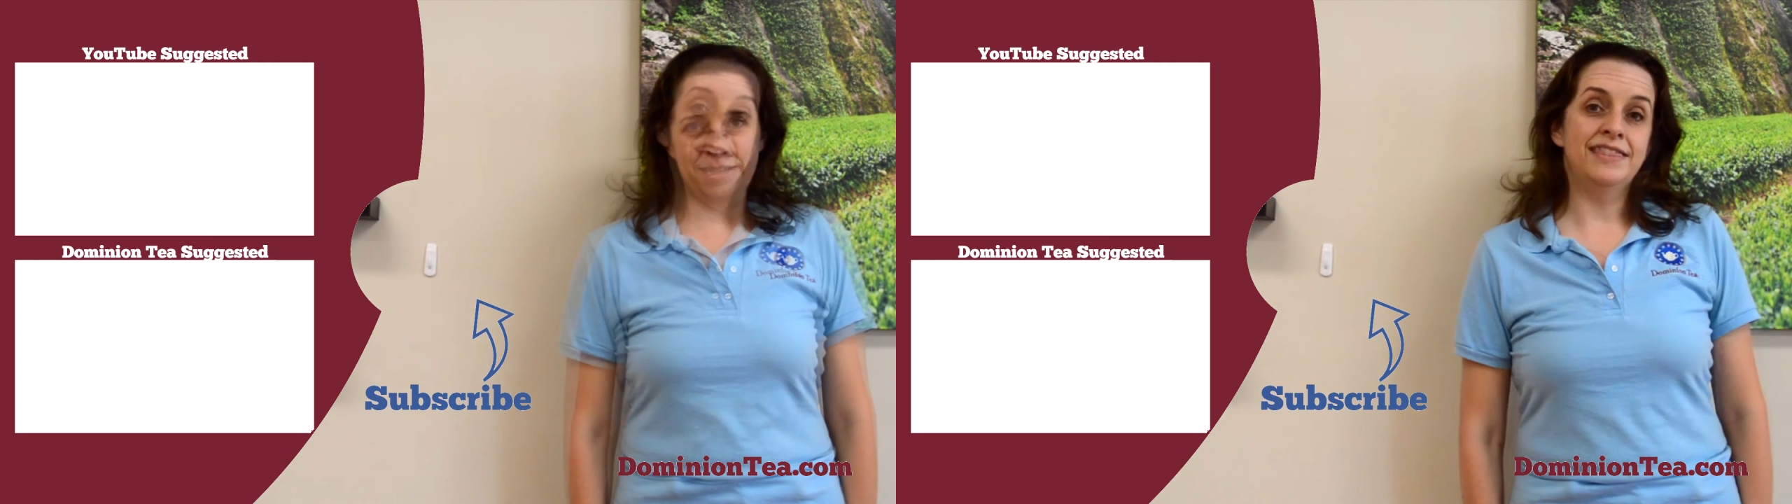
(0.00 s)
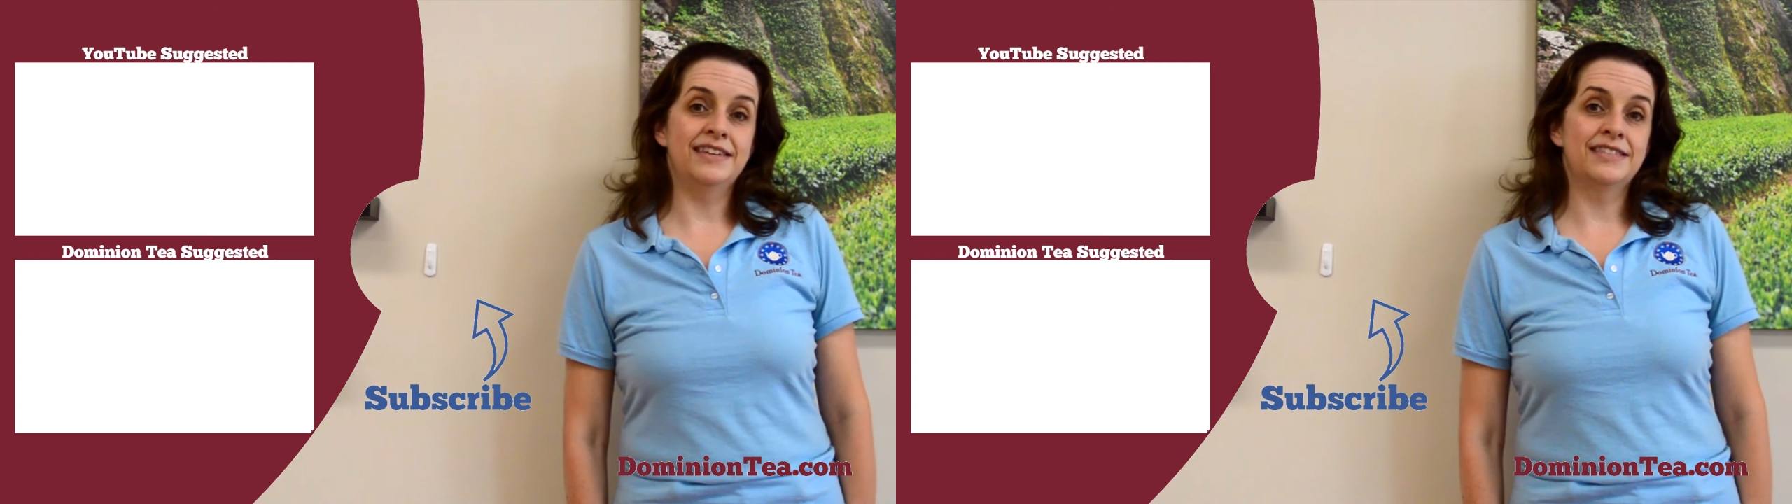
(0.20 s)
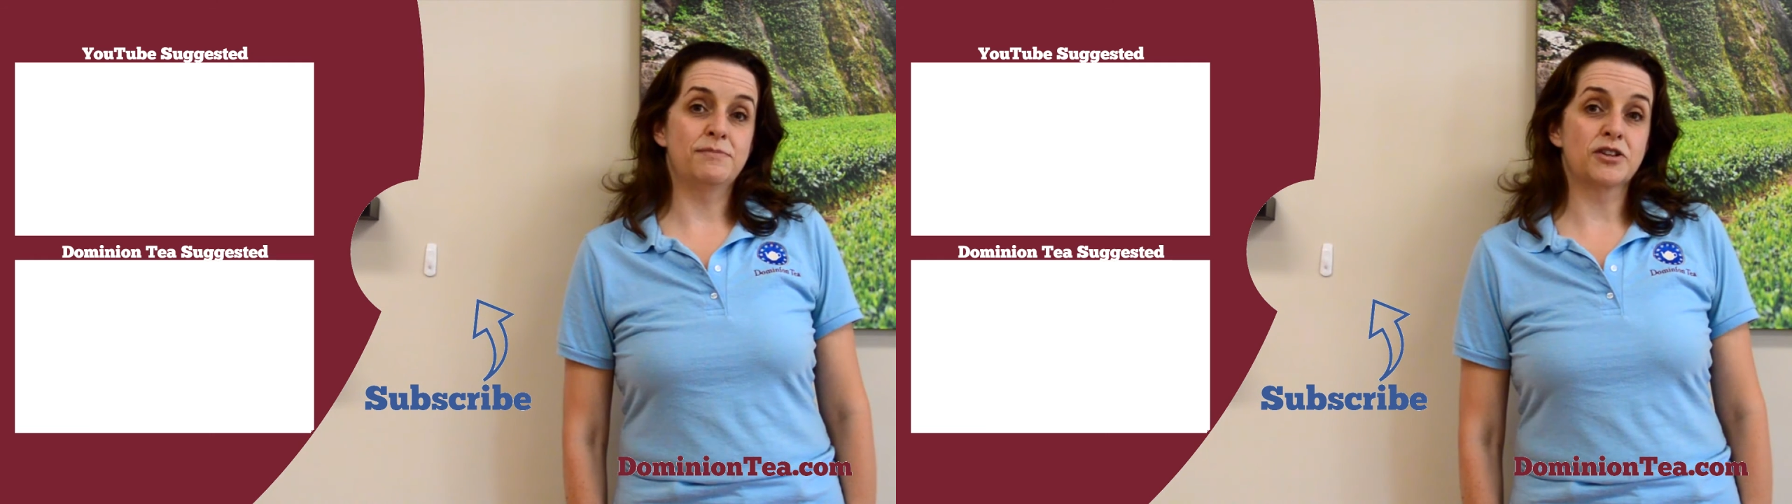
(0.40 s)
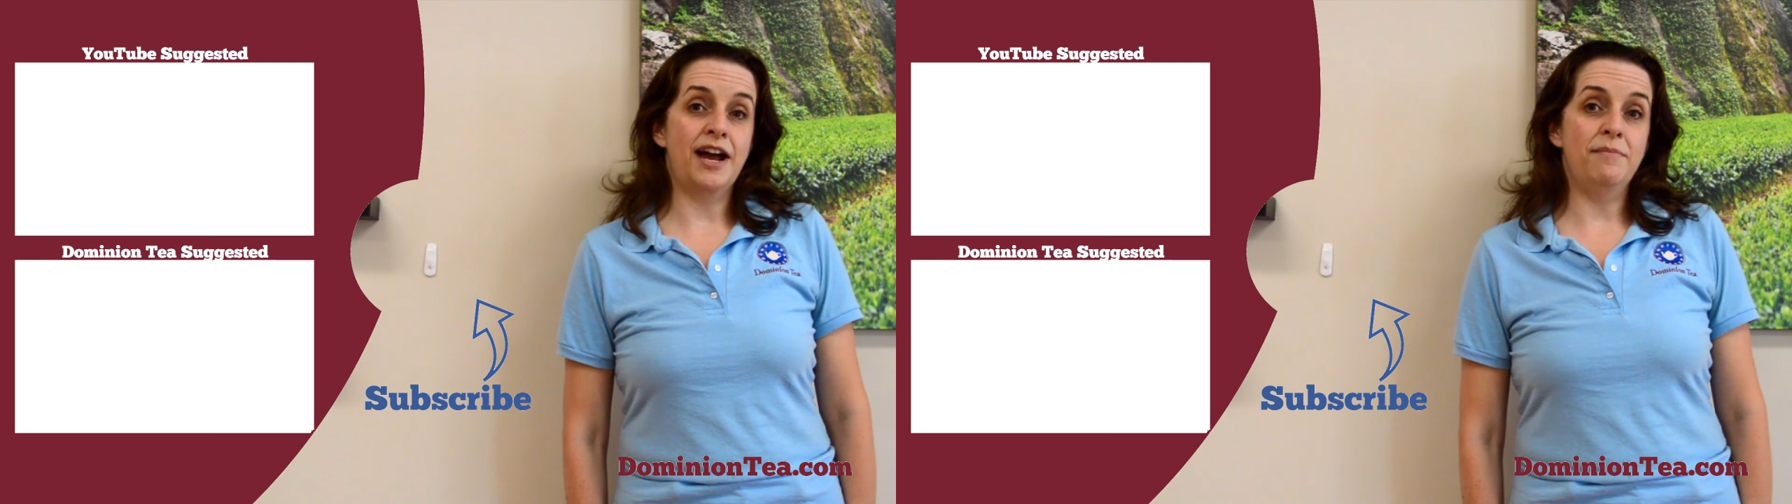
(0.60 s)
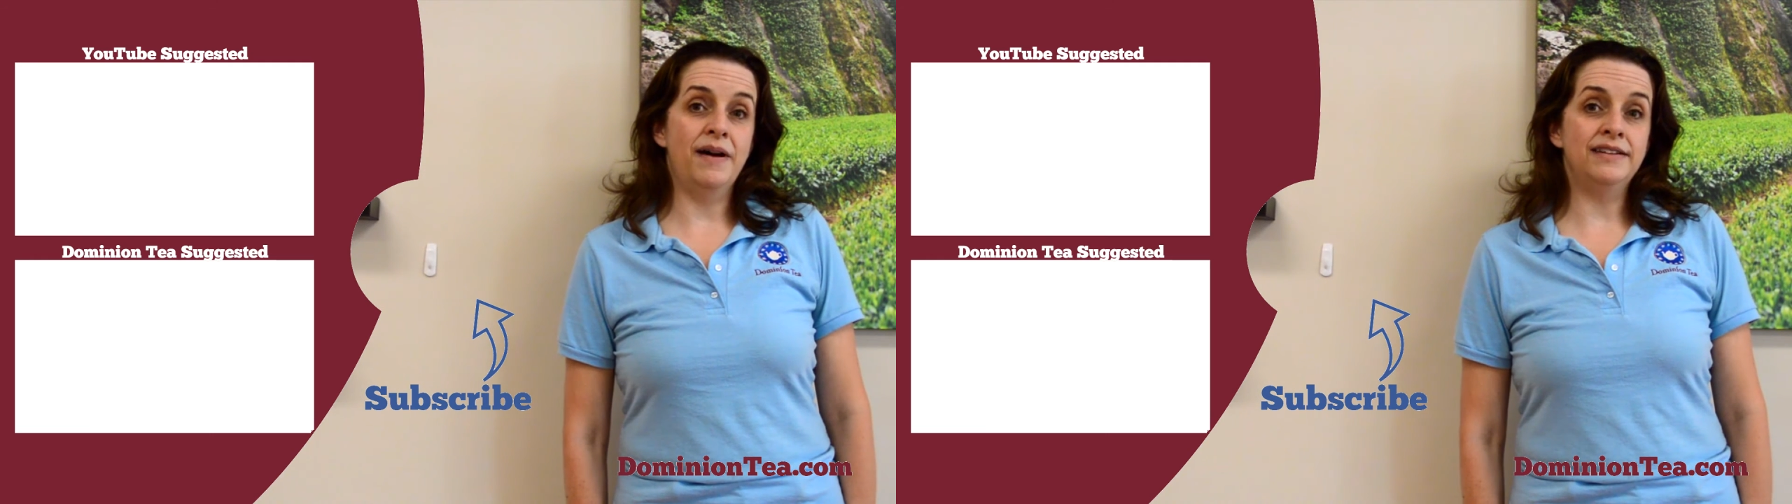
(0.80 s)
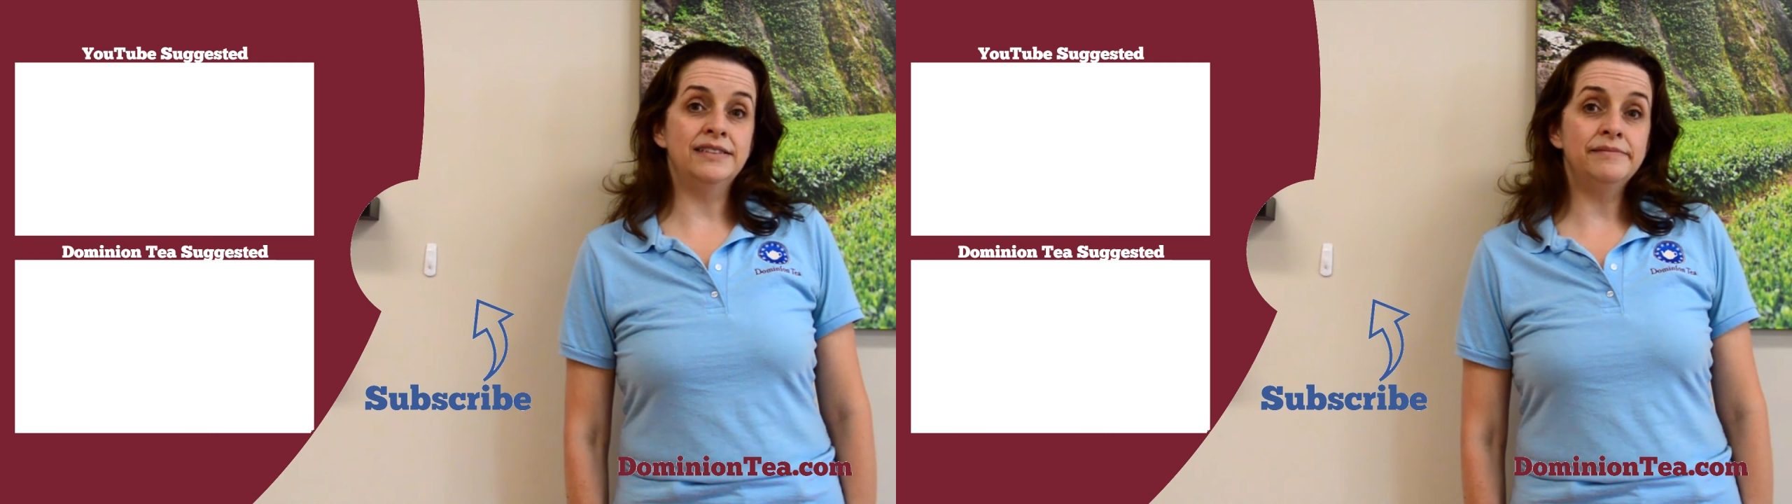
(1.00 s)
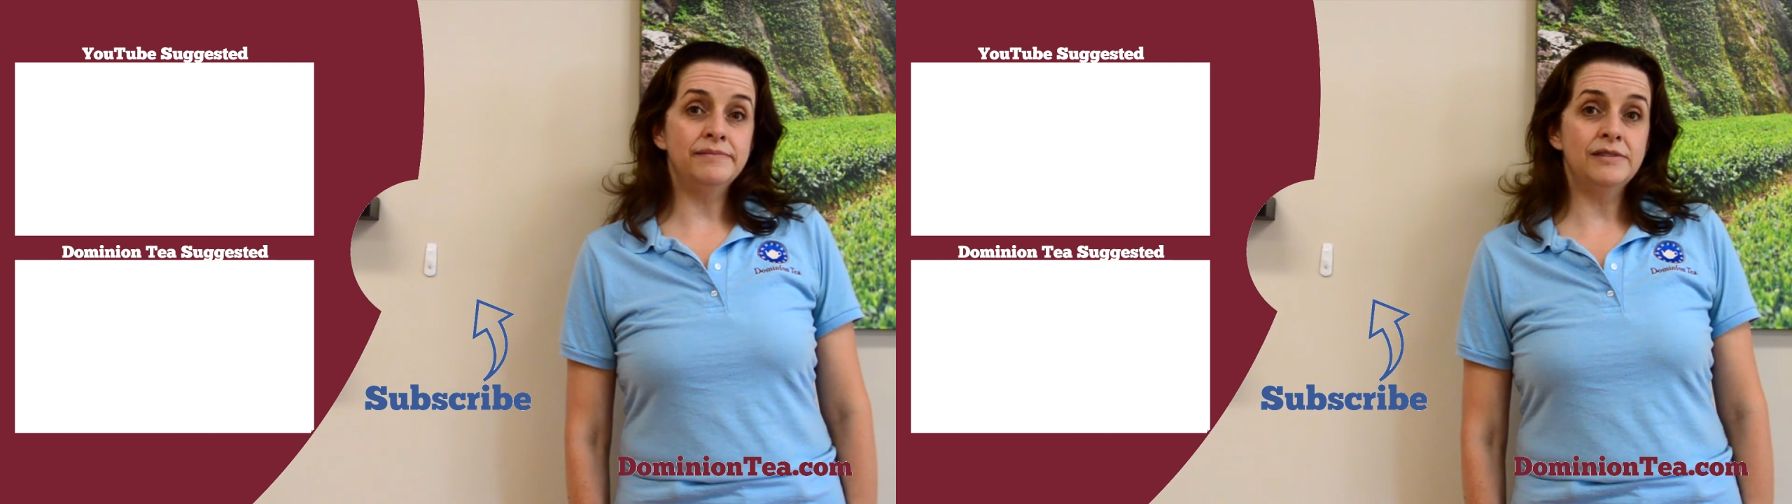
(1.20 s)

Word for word: Hit the subscribe button